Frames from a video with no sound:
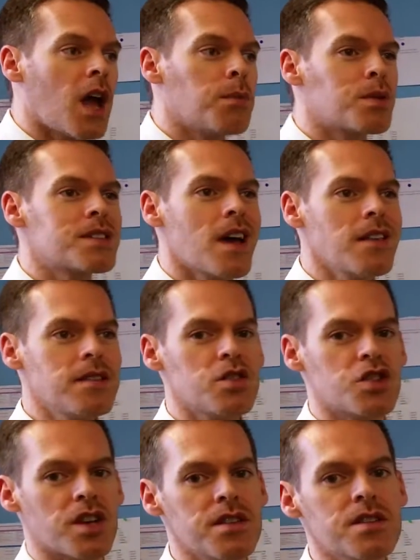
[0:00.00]
And
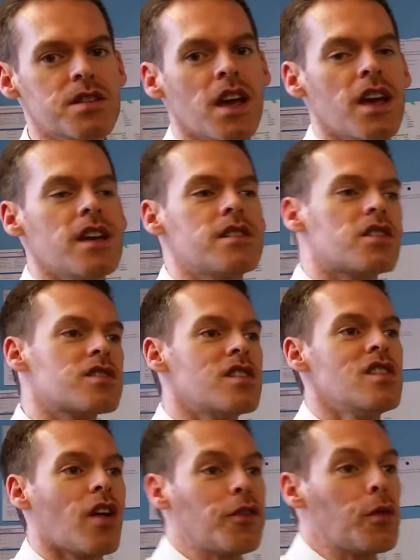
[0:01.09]
percentages is just
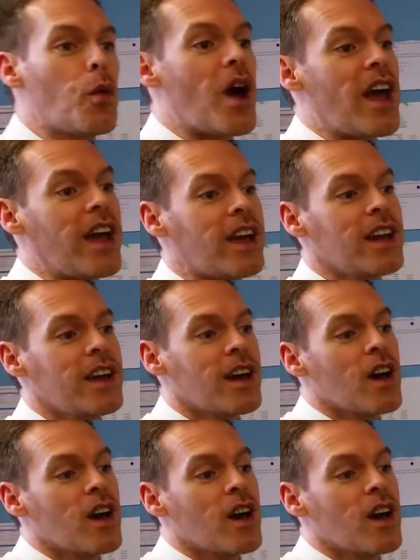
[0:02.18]
another way